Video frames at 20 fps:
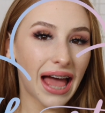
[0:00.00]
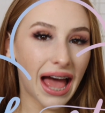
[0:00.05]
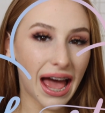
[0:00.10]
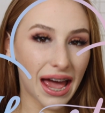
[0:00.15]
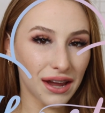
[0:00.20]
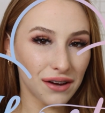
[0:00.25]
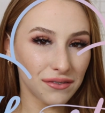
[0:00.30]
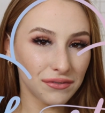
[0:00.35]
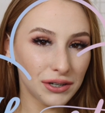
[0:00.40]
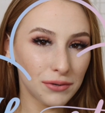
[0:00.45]
Hi
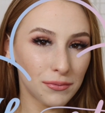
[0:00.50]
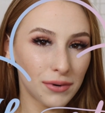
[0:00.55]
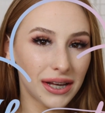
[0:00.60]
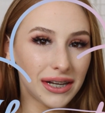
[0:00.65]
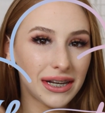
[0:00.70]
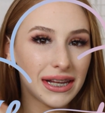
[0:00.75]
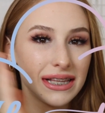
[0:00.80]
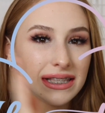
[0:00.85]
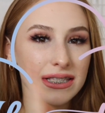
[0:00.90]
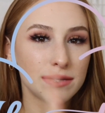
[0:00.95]
everyone,
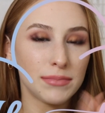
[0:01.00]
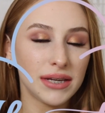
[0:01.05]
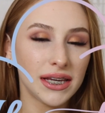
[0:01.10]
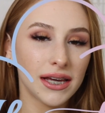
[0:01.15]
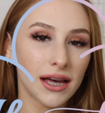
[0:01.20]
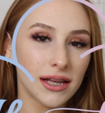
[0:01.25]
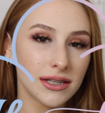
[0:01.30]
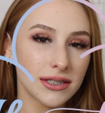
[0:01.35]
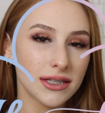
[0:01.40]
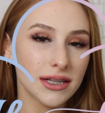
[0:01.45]
it's me
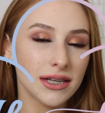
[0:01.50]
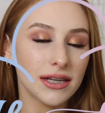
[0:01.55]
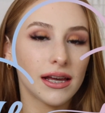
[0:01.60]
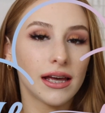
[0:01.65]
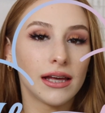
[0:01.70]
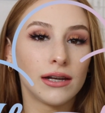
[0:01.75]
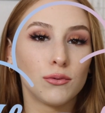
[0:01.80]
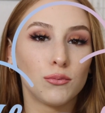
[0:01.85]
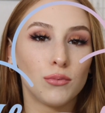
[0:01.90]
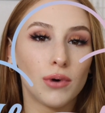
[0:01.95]
Hunty
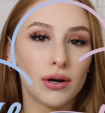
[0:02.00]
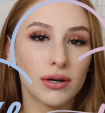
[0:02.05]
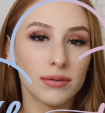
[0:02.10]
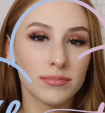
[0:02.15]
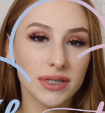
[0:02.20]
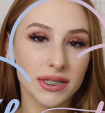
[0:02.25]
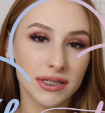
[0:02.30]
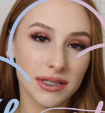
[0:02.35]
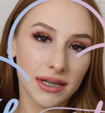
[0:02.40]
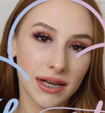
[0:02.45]
and welcome
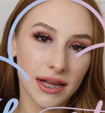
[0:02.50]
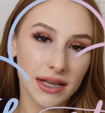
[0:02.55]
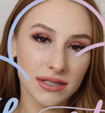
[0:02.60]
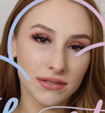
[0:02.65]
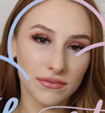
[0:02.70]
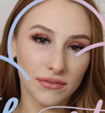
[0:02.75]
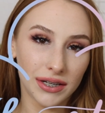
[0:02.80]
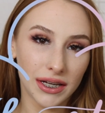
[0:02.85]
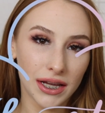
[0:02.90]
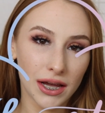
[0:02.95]
to today's
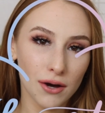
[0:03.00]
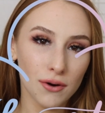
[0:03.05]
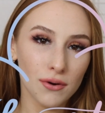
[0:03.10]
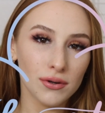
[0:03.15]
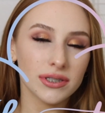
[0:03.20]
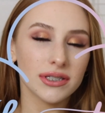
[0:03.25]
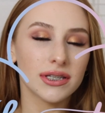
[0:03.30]
video.